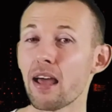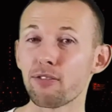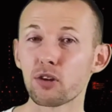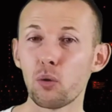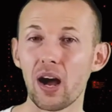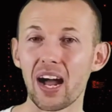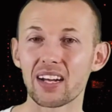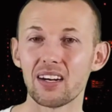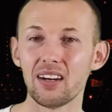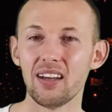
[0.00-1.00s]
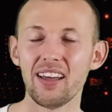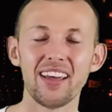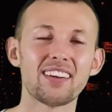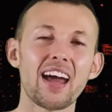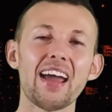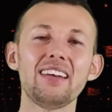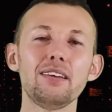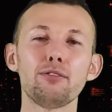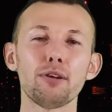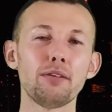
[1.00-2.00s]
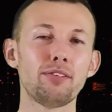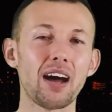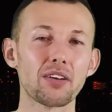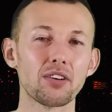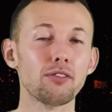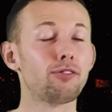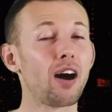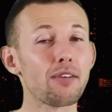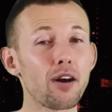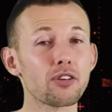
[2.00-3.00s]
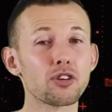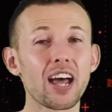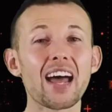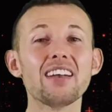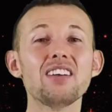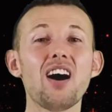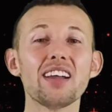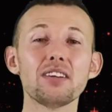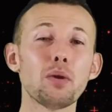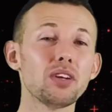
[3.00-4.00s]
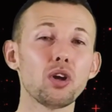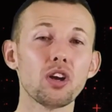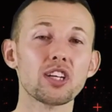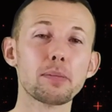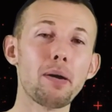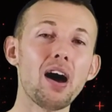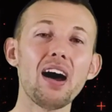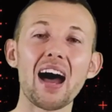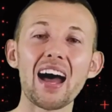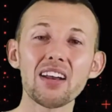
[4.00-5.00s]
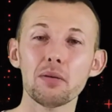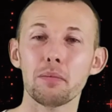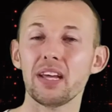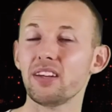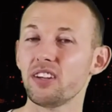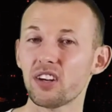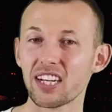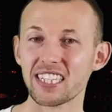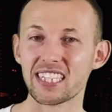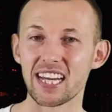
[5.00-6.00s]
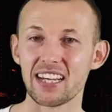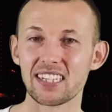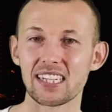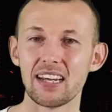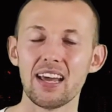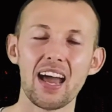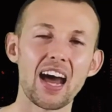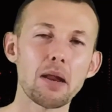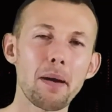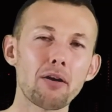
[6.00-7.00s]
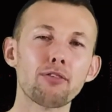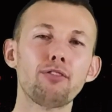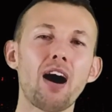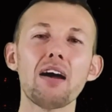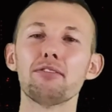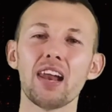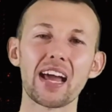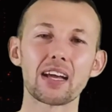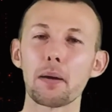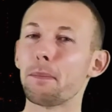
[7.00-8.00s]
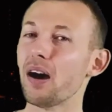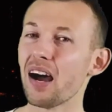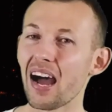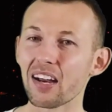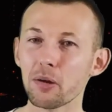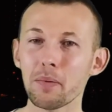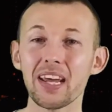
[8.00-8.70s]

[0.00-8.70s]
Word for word: ethical hacker is $83,591 per annum in the United States and about 5 lakh per annum